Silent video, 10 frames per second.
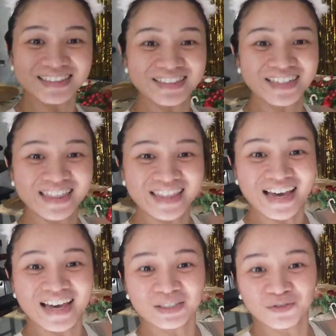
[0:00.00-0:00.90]
Look at
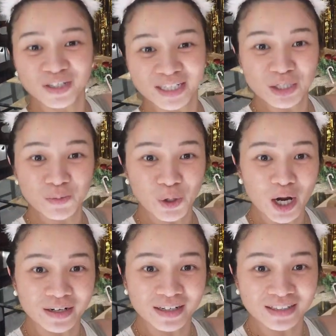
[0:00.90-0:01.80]
that finished
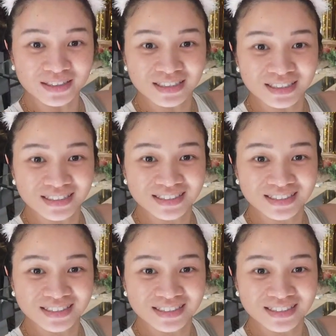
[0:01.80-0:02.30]
product.